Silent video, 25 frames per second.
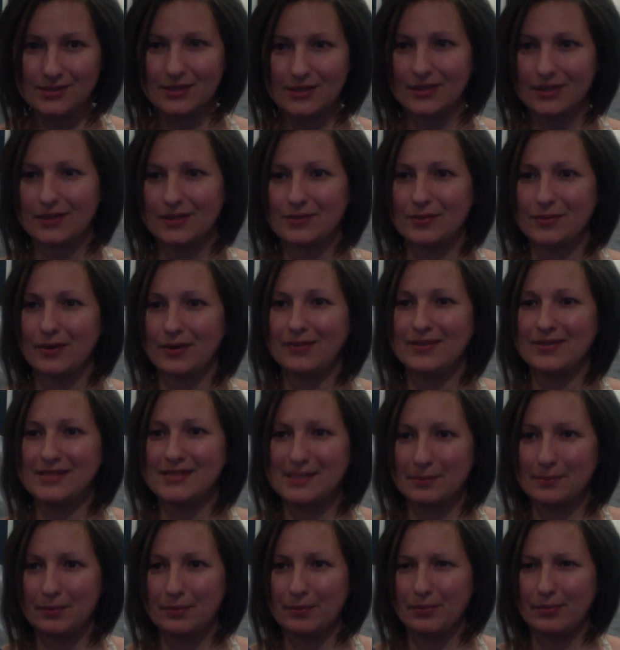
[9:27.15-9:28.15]
So there's probably
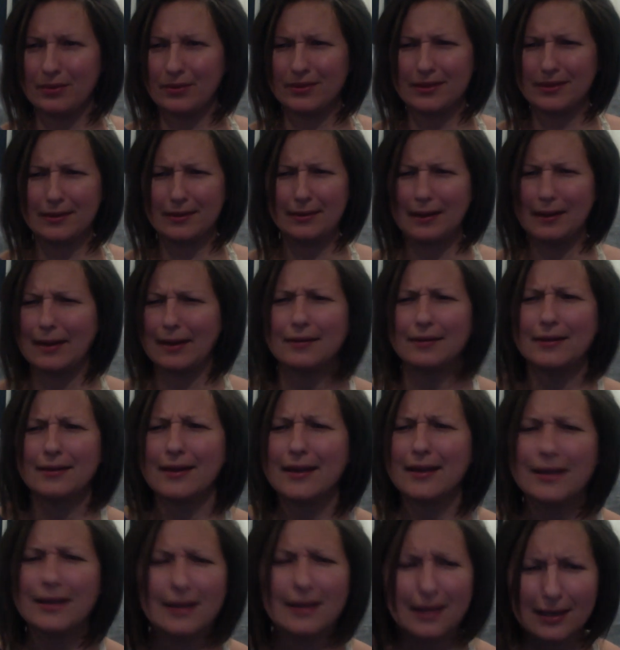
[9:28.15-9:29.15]
some people out there that are
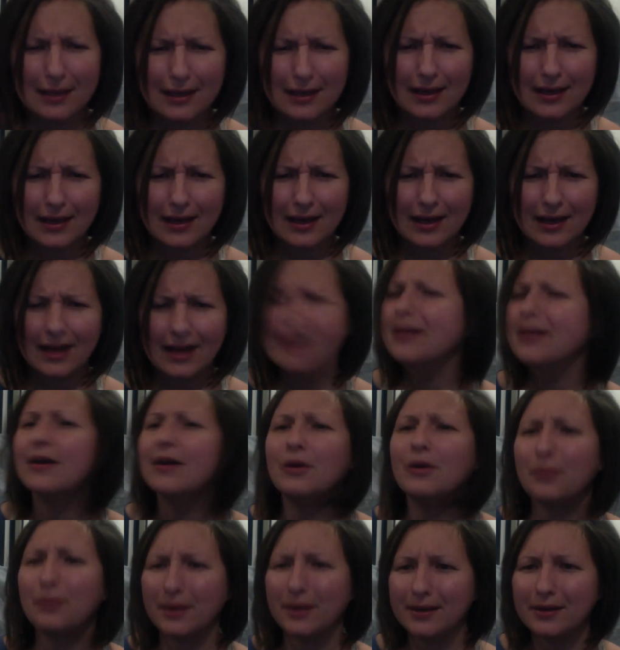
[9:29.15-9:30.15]
like, I
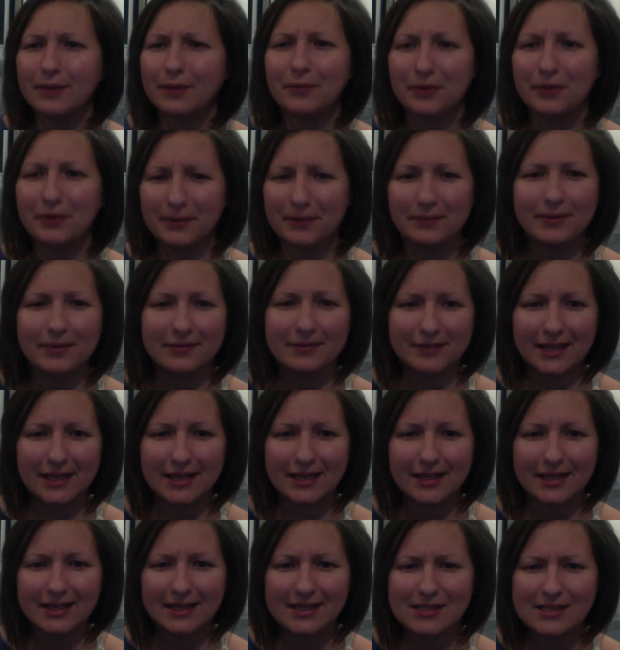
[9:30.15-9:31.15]
know what core and pelvic
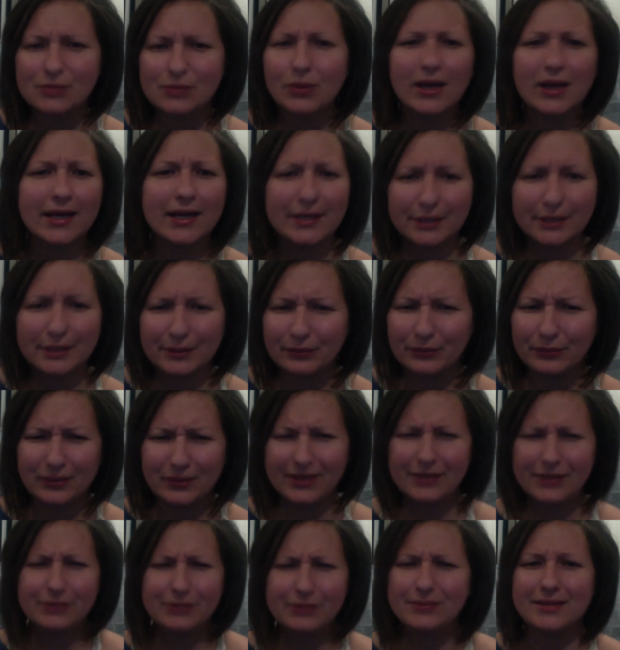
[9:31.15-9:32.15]
health is. What
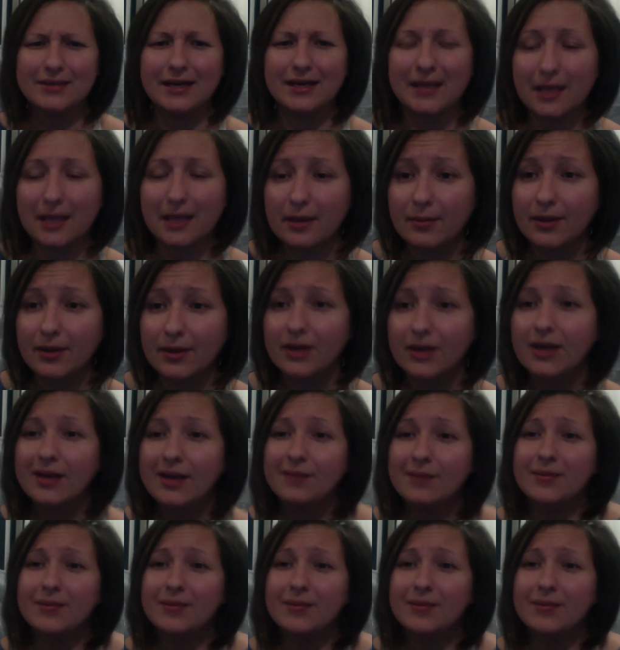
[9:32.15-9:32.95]
are you talking about?